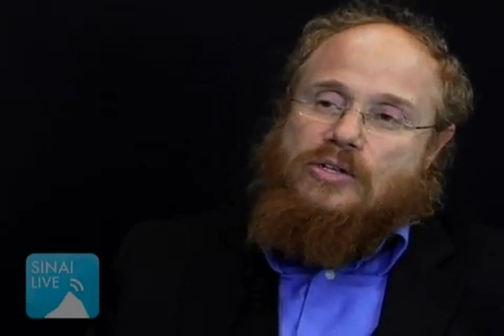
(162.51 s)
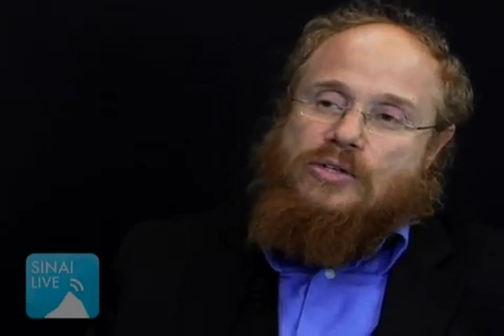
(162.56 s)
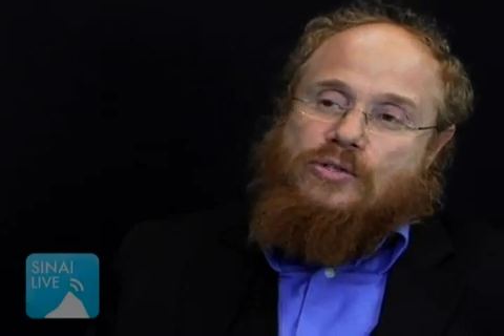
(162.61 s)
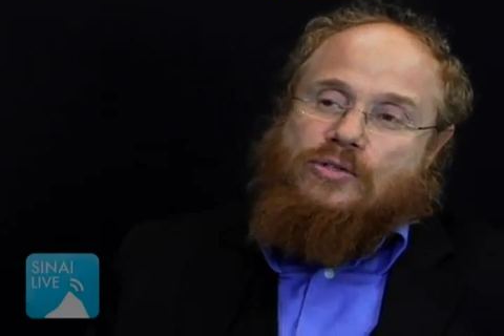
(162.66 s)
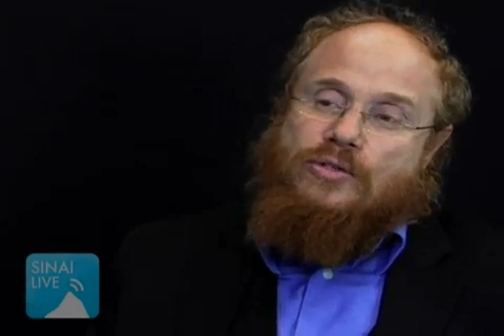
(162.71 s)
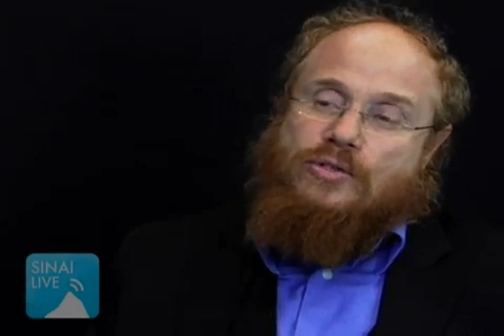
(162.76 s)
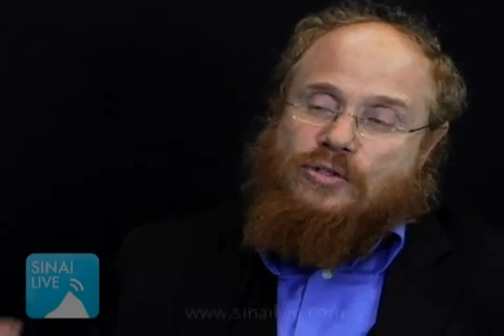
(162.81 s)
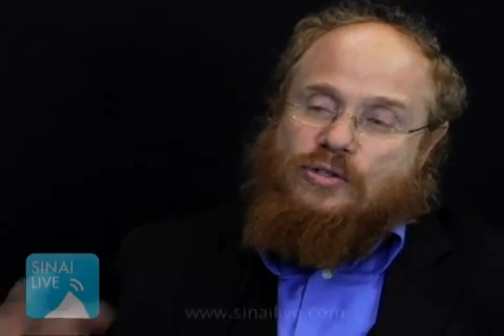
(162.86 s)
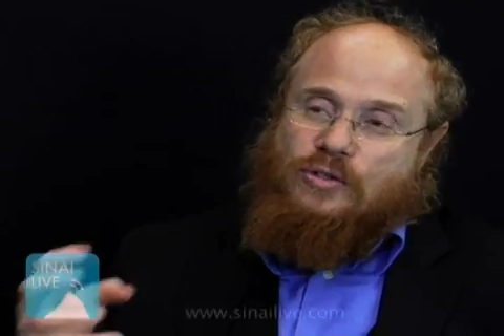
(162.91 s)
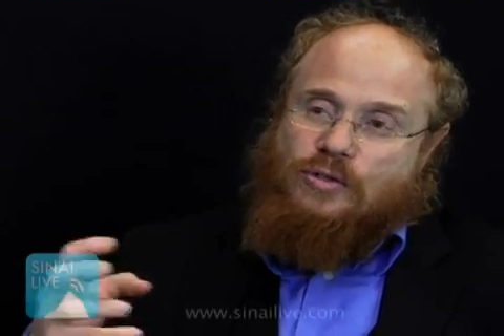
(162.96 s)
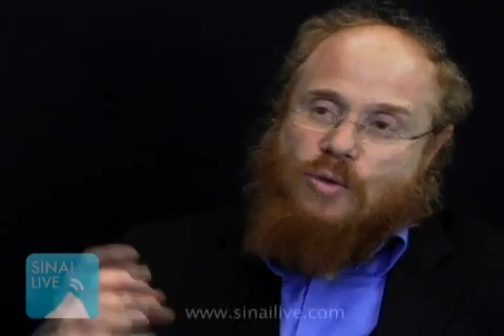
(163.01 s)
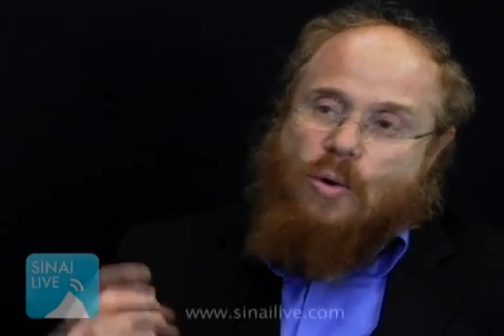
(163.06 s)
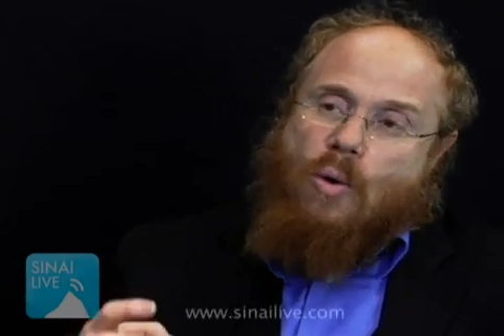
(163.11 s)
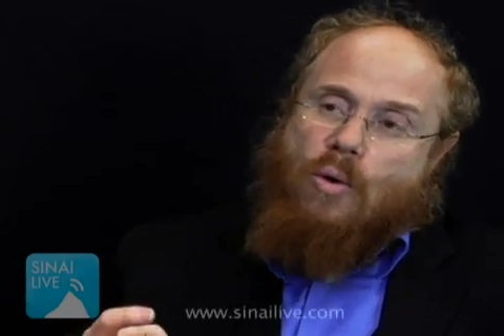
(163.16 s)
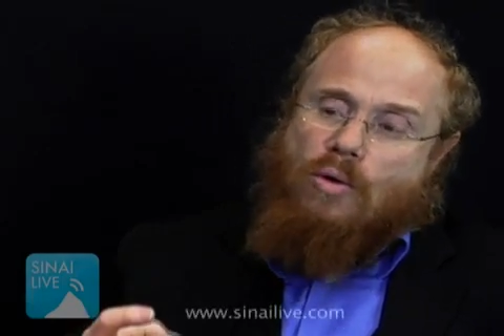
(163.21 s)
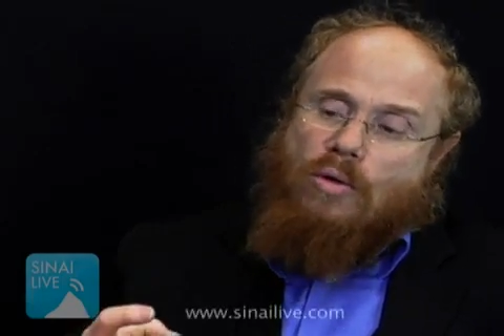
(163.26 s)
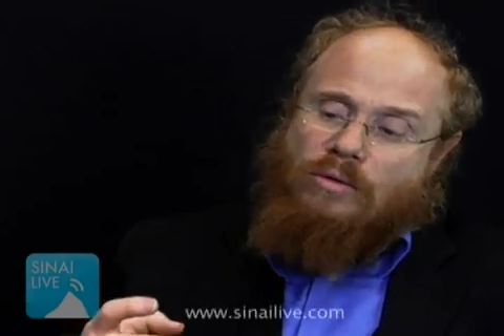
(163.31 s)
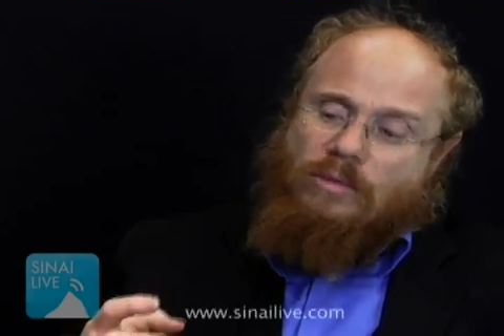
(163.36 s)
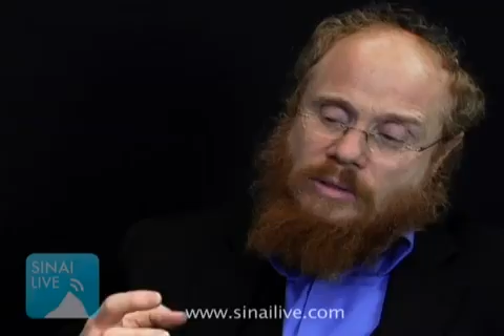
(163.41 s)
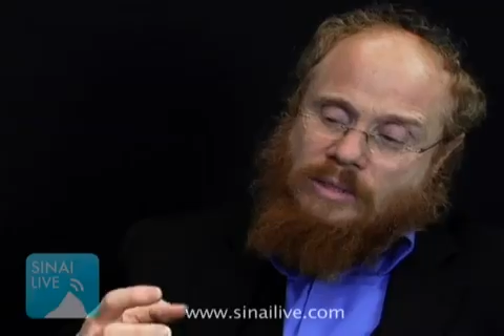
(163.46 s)
So the
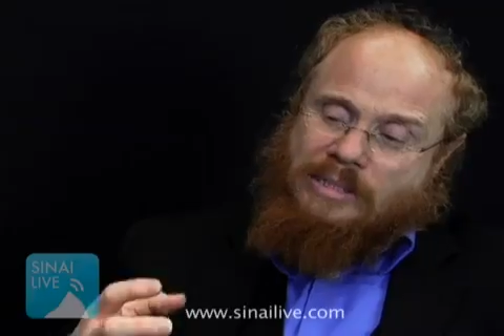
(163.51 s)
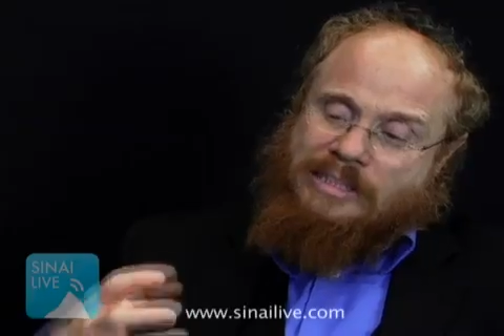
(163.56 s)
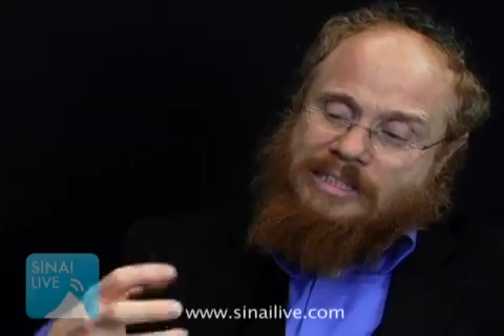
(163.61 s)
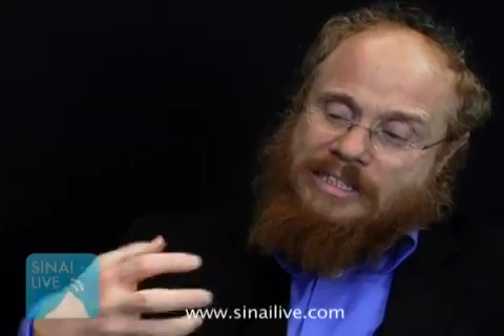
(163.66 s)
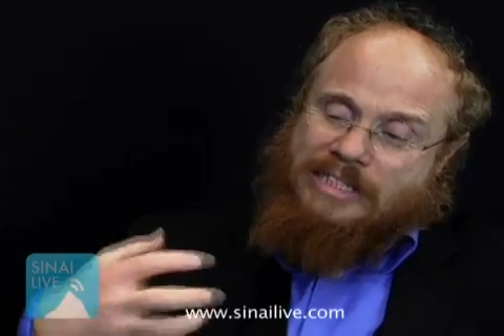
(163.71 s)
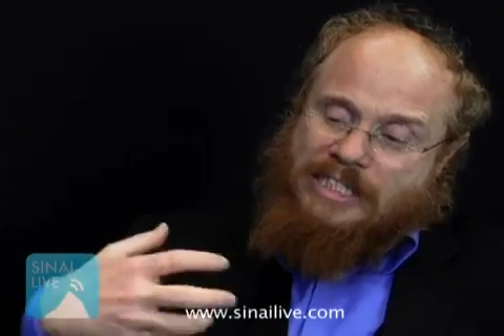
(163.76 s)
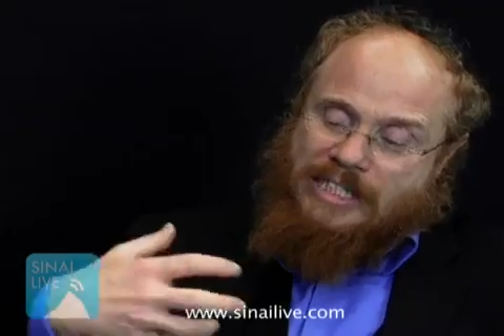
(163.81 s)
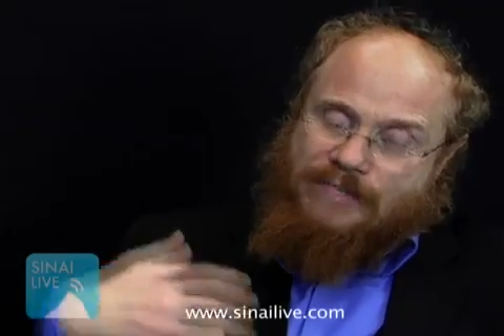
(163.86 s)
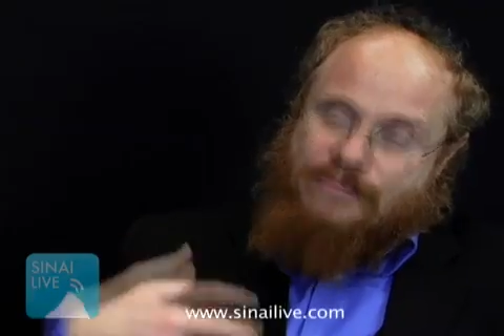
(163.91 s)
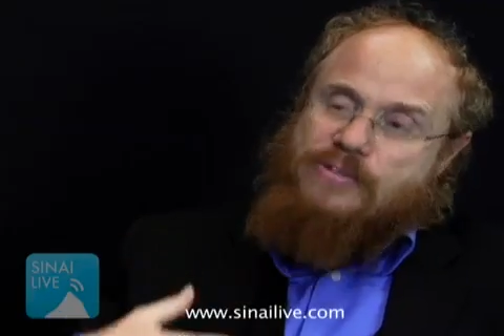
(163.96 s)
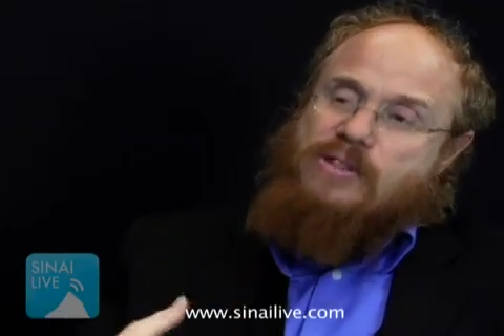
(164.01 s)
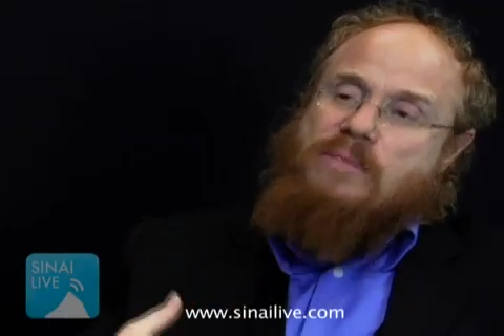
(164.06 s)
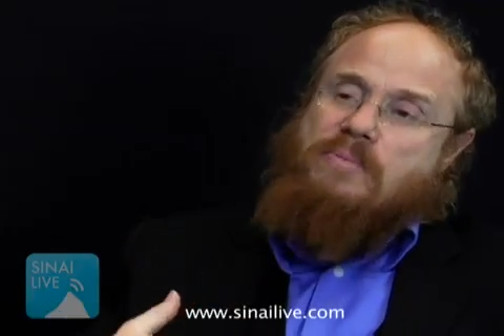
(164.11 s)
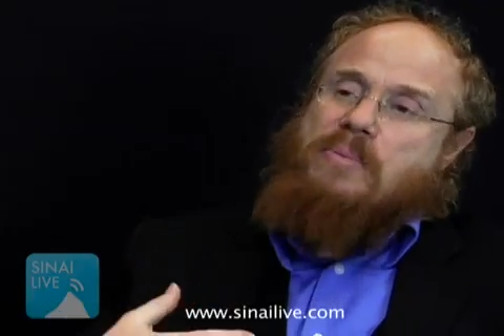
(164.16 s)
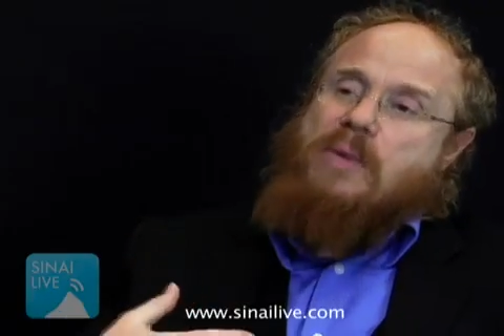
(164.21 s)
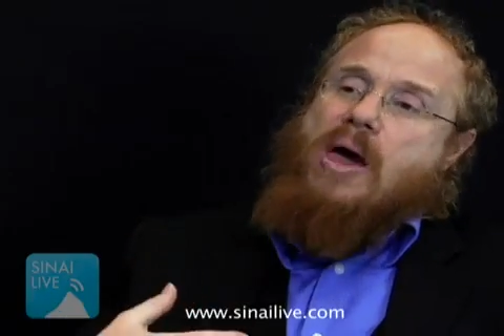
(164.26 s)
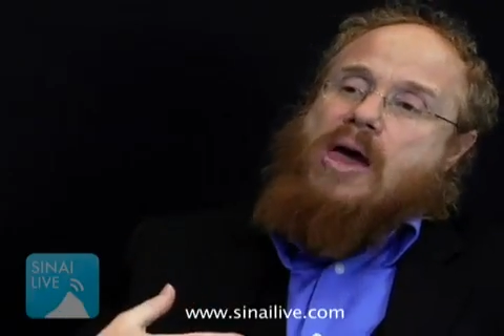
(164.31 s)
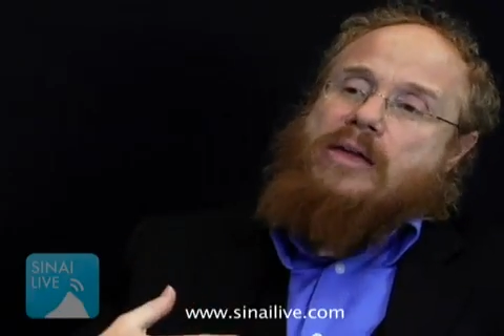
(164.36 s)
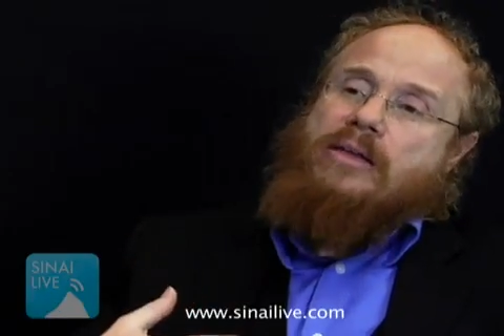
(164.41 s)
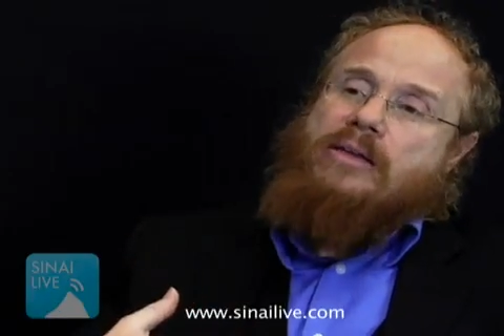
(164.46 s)
soul leaves the
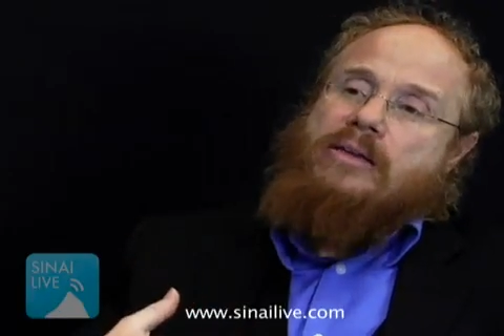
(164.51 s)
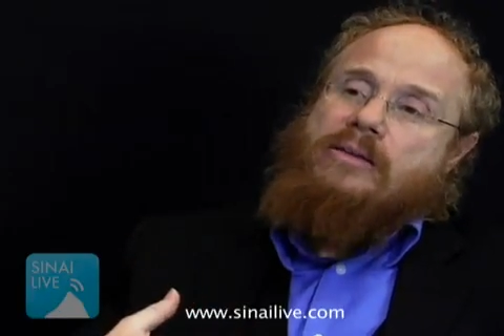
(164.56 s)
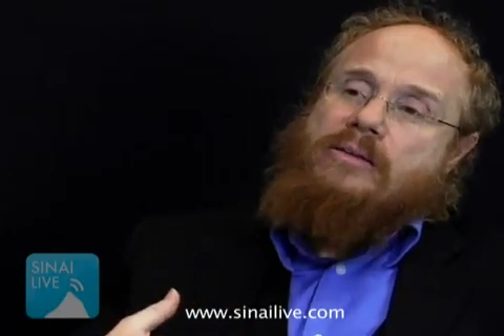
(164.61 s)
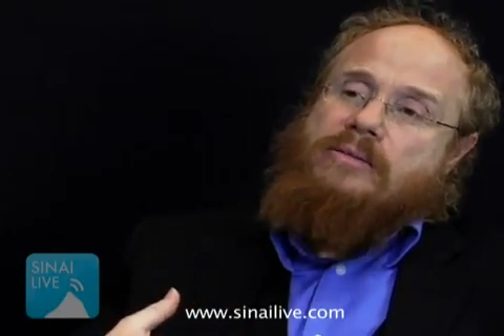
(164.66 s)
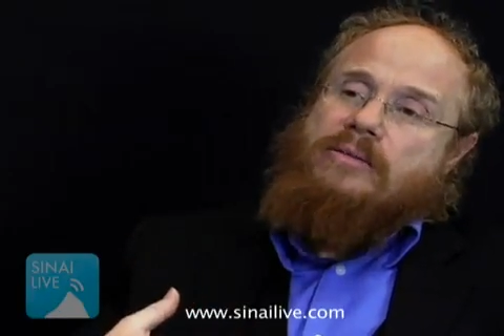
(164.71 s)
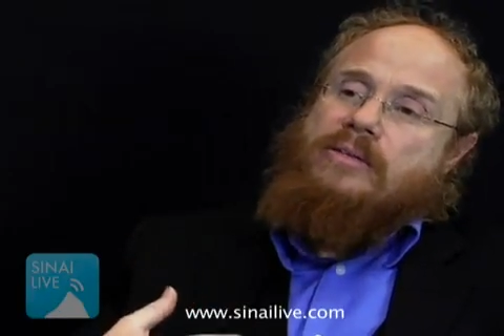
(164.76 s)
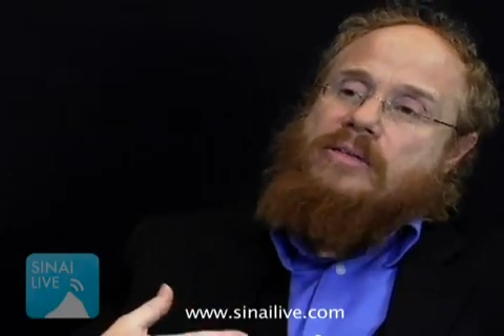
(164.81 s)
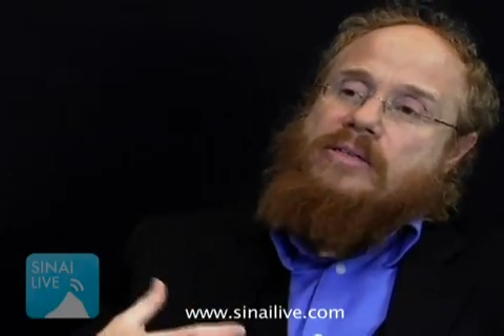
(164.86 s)
body